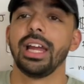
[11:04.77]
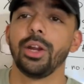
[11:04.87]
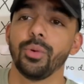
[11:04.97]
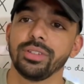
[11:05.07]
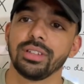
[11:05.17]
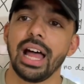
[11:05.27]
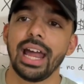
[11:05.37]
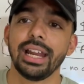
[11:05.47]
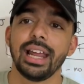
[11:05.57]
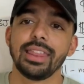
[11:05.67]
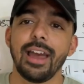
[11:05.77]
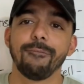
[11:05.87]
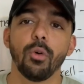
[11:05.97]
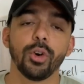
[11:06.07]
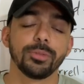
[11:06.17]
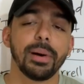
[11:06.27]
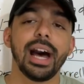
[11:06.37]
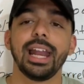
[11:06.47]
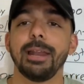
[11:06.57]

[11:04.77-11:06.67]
He would slot in at that four spot.